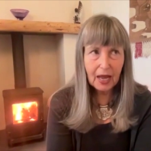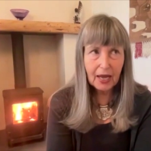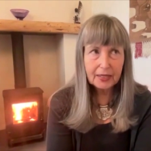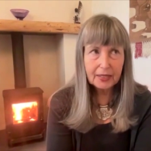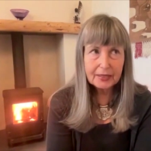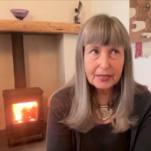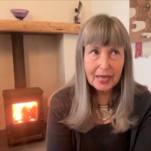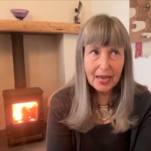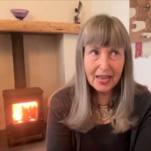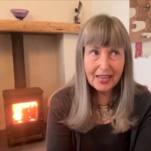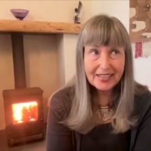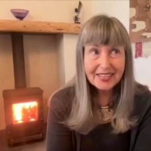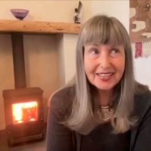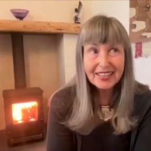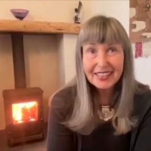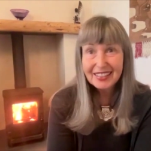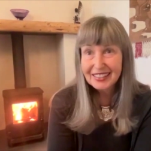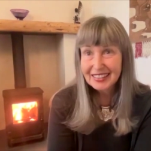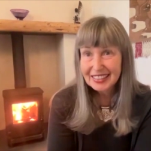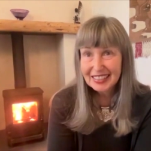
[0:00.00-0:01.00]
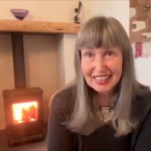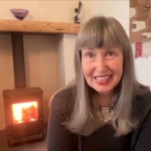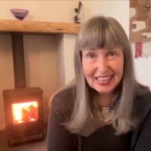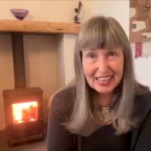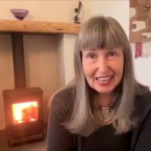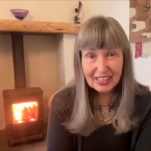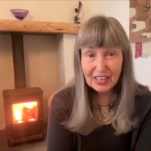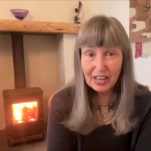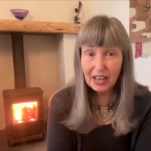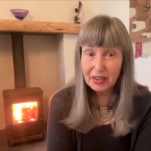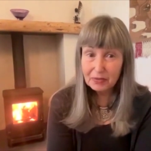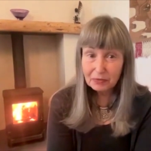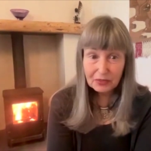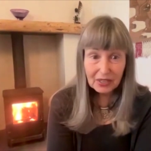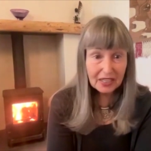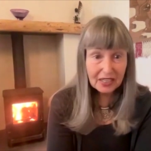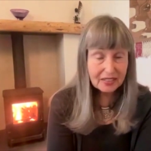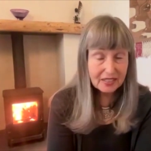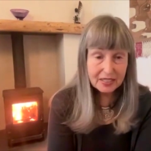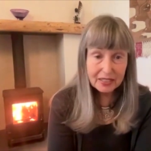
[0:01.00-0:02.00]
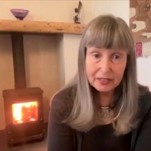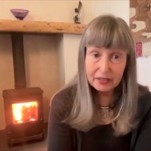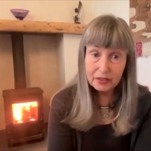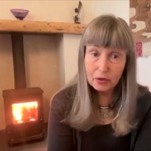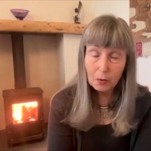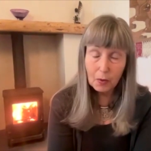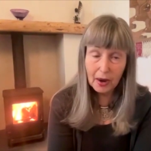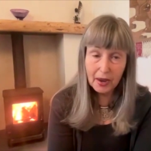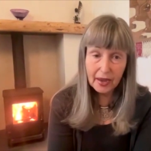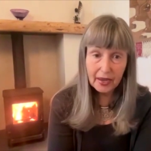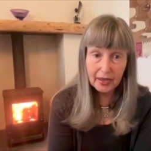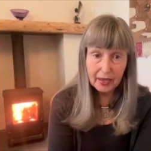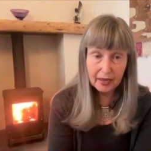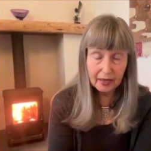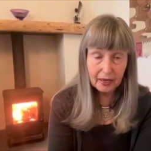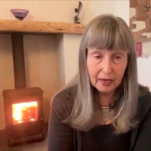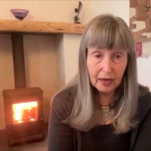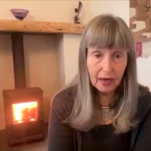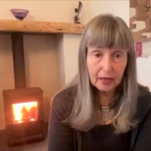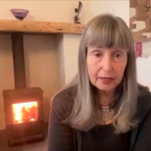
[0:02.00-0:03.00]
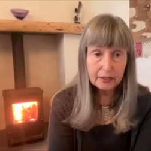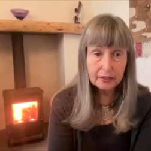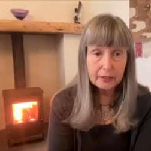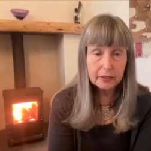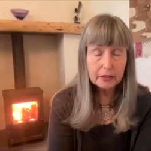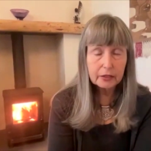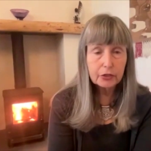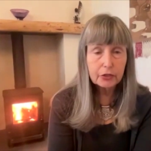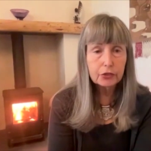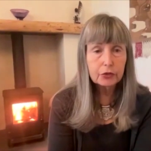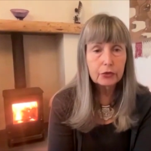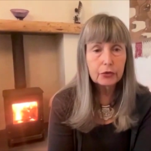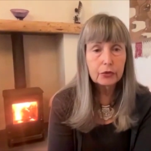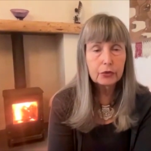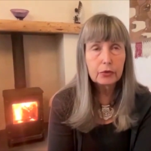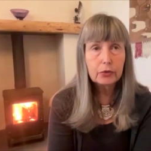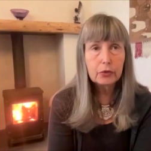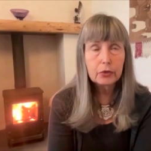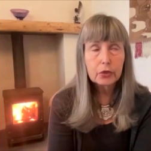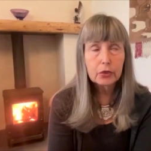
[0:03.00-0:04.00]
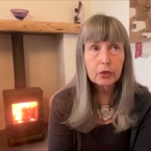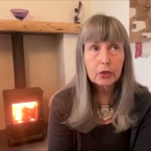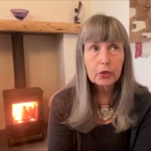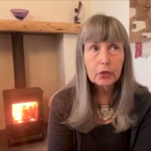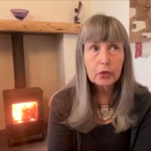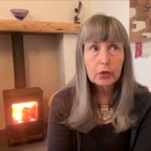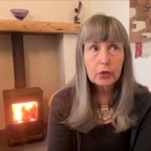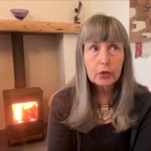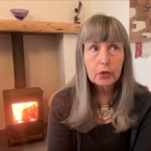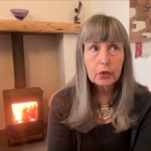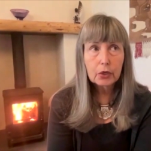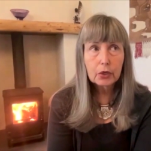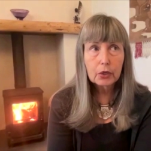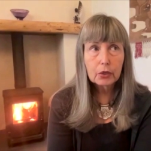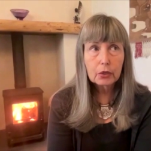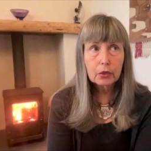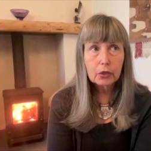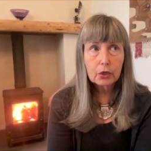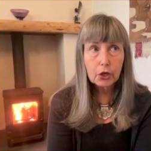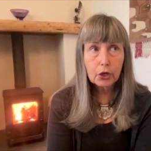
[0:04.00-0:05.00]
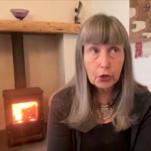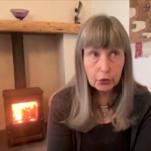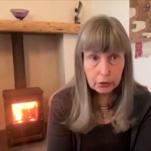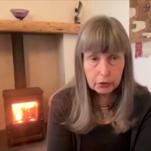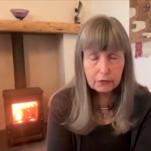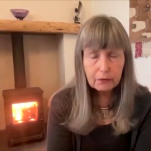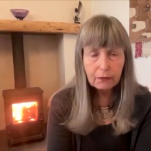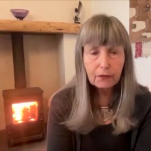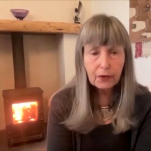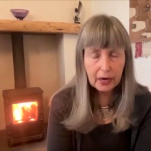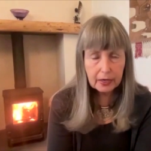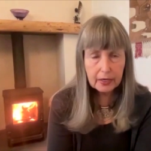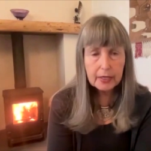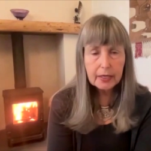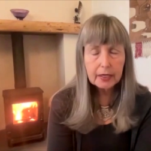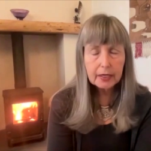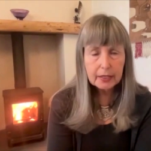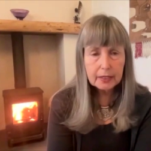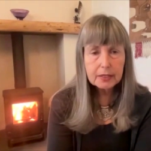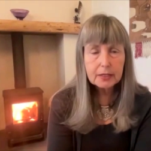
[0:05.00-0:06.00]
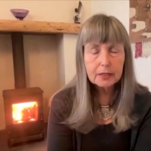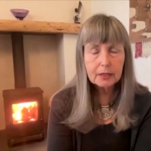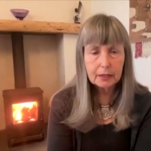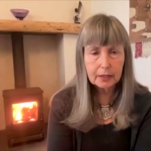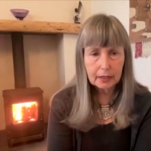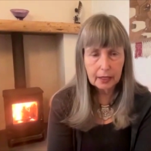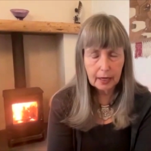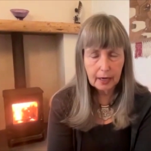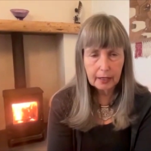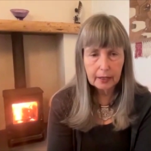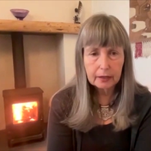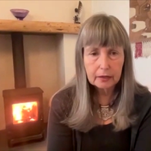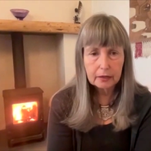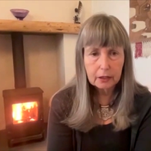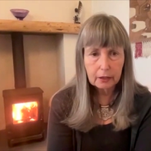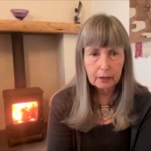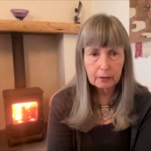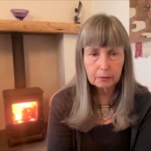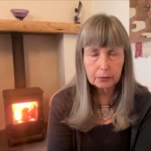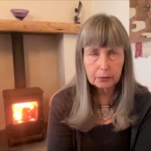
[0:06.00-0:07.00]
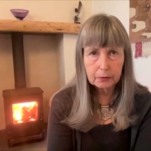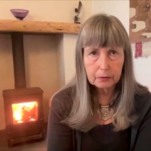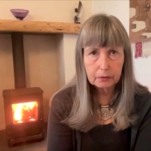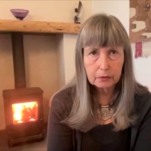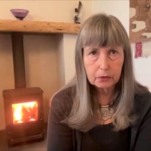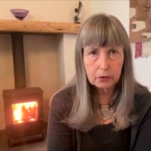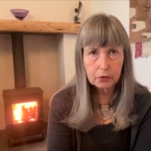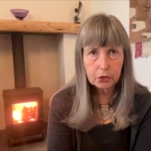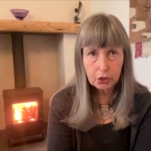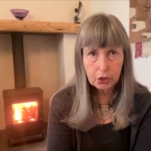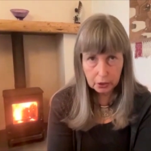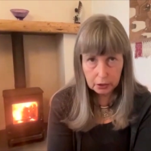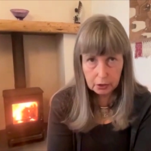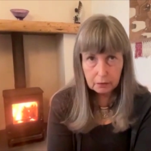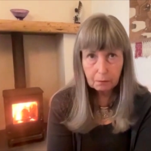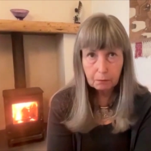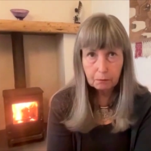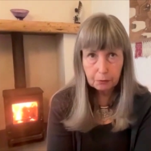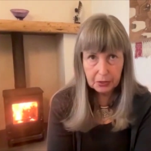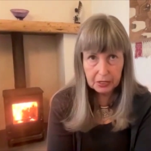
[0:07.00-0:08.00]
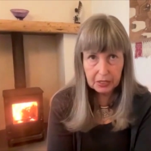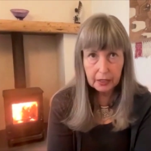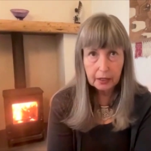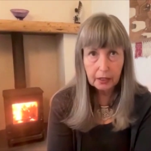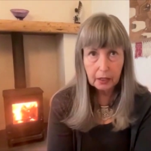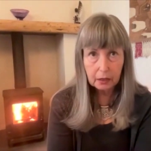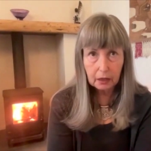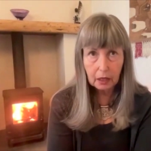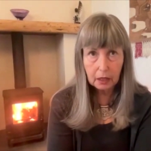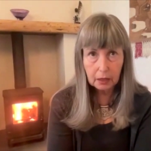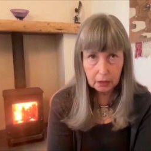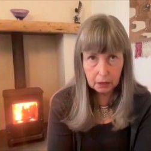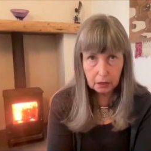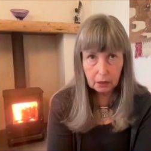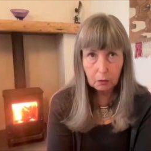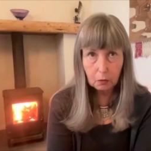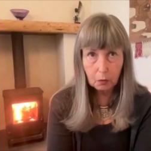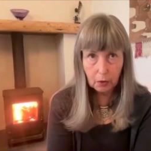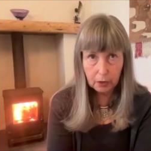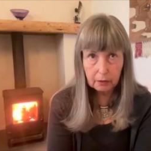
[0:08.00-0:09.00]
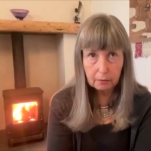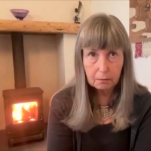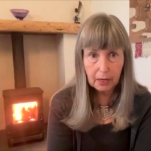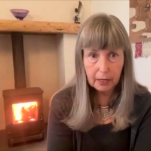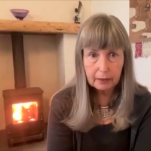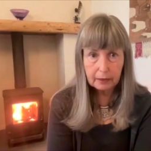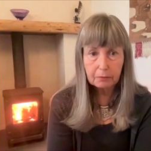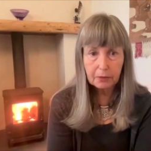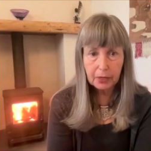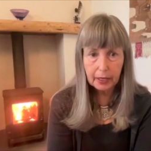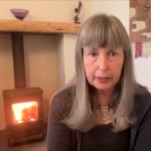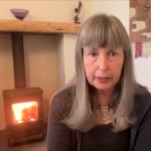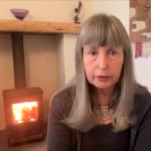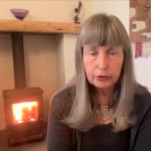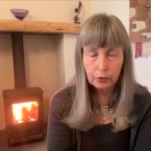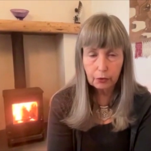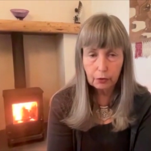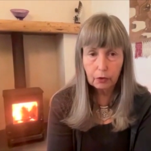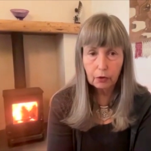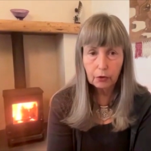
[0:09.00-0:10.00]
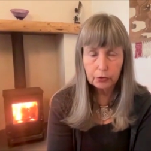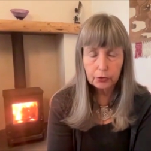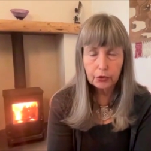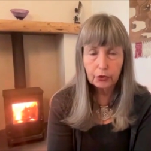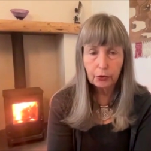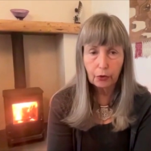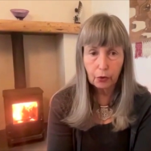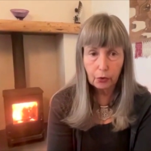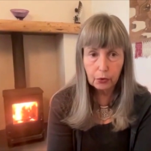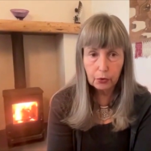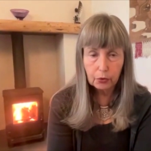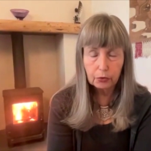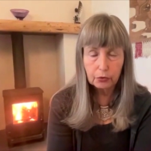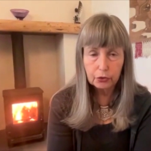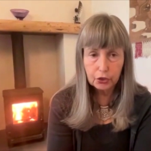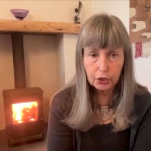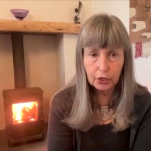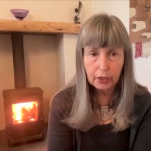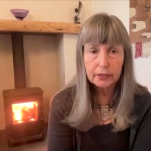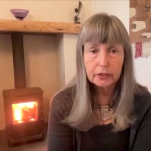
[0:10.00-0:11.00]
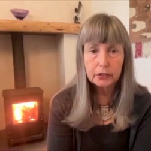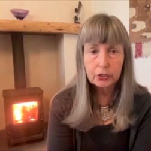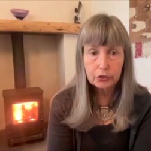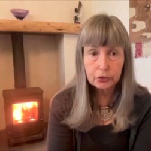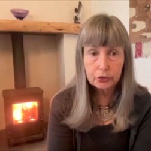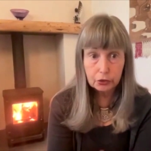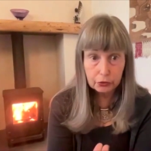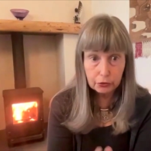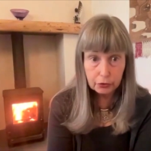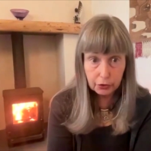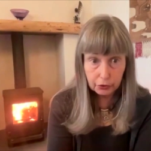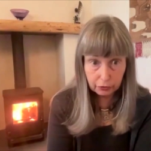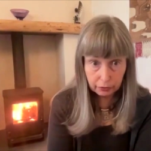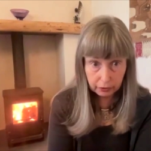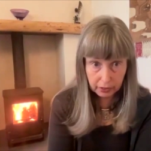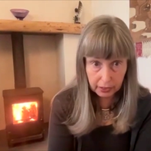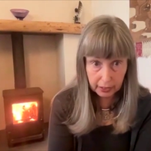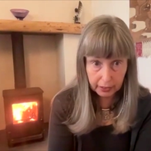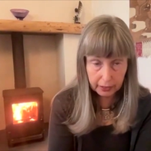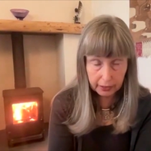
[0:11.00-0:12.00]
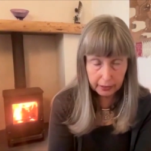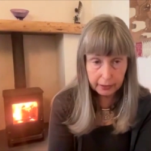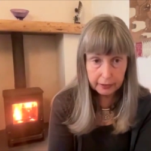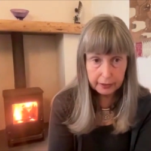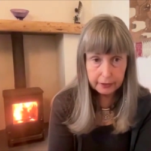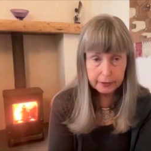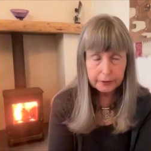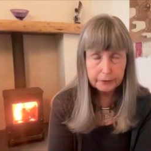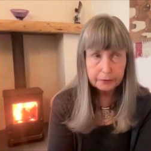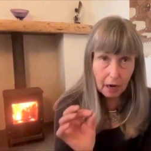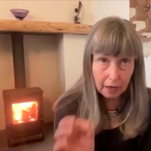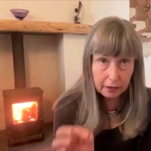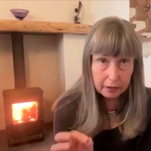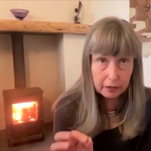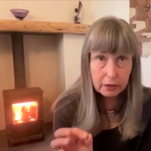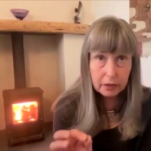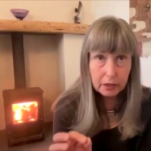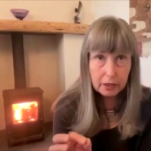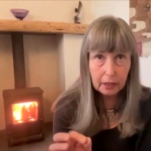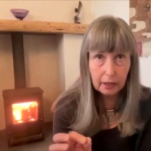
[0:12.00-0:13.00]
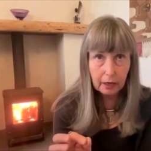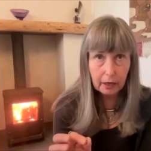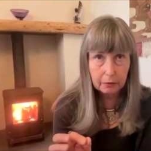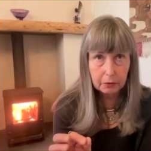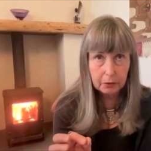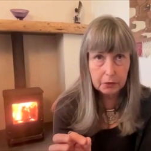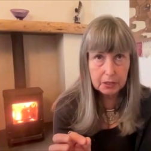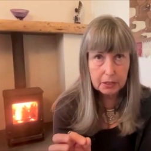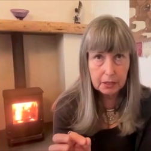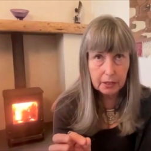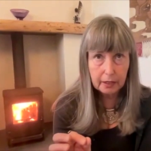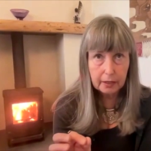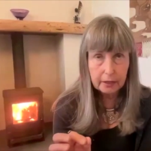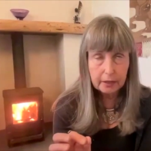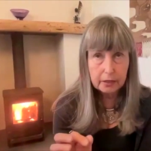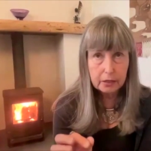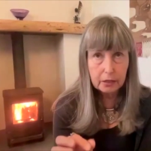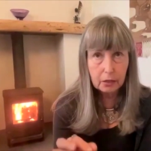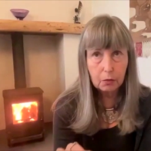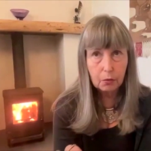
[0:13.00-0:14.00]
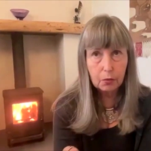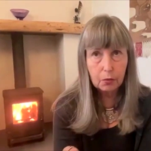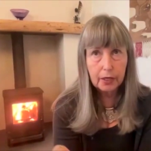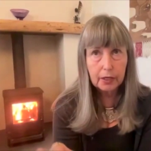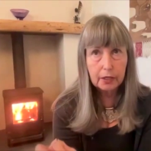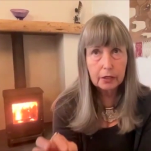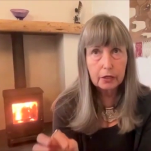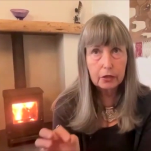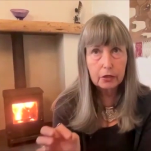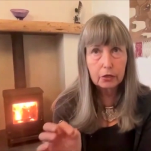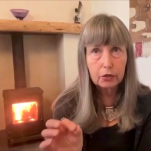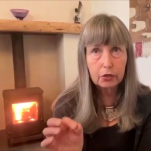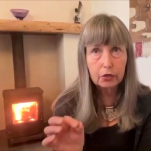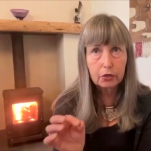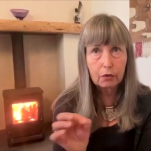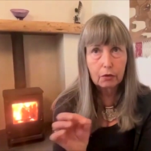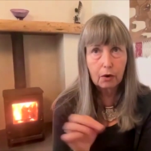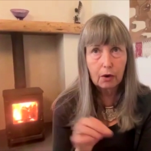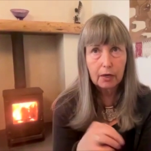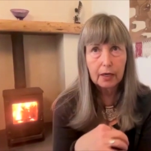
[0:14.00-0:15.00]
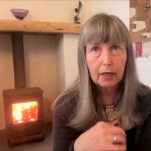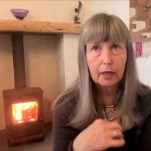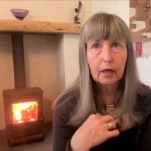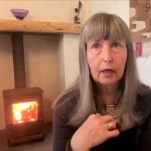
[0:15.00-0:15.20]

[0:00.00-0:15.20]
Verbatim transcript: and then life gets in the way, and you could very easily end up just being a little one man band all on your own, trying to do your thing. Other thing I would say is that when you're